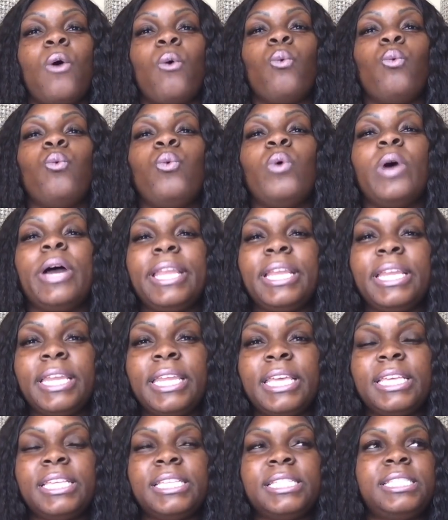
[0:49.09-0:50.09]

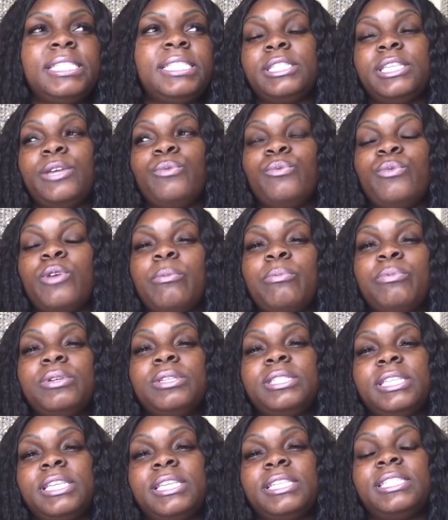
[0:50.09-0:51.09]
oneness, it
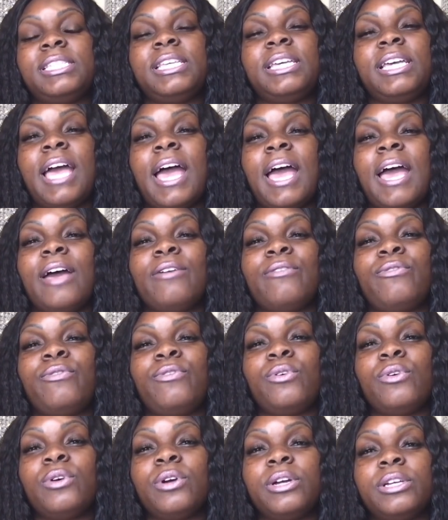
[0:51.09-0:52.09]
represents the God
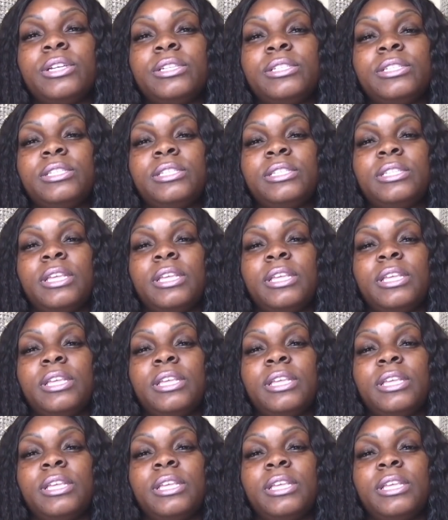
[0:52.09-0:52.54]
force.